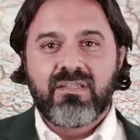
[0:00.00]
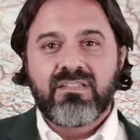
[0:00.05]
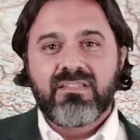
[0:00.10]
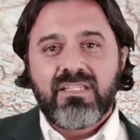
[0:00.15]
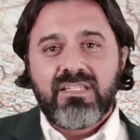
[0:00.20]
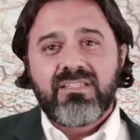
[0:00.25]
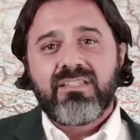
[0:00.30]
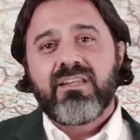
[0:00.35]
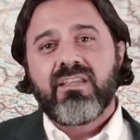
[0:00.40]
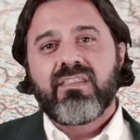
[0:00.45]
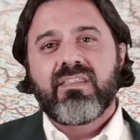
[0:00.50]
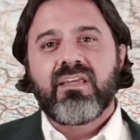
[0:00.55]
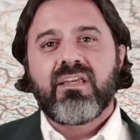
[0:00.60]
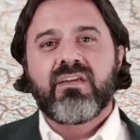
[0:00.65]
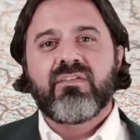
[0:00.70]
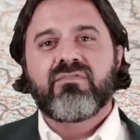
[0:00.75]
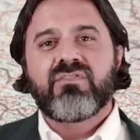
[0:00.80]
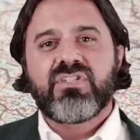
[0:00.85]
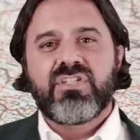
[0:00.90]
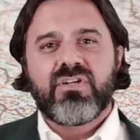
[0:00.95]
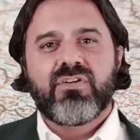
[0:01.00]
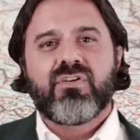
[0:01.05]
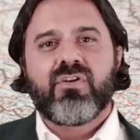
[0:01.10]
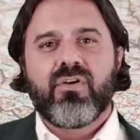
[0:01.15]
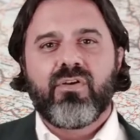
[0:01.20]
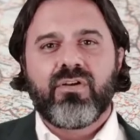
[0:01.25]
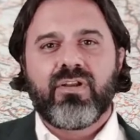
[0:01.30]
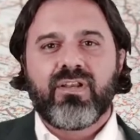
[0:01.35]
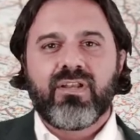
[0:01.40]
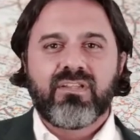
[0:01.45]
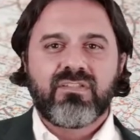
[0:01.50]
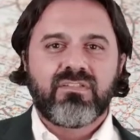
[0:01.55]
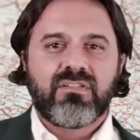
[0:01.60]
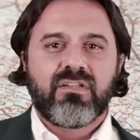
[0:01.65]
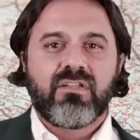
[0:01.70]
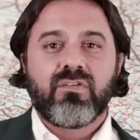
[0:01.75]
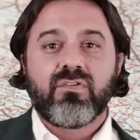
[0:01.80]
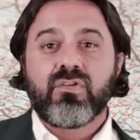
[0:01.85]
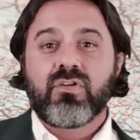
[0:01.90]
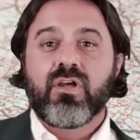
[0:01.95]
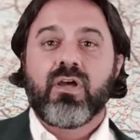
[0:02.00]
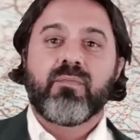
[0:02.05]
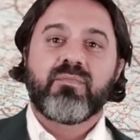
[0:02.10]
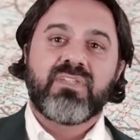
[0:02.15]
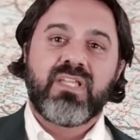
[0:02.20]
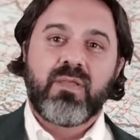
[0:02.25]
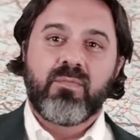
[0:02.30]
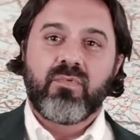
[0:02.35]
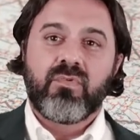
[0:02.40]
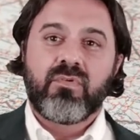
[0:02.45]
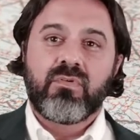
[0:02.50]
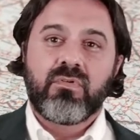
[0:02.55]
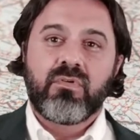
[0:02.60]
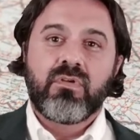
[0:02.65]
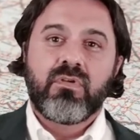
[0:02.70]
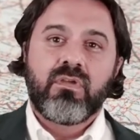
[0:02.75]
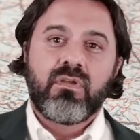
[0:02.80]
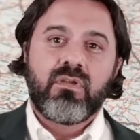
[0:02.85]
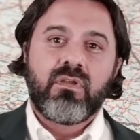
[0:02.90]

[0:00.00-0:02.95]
it's easy to think of geocoding as a lookup table.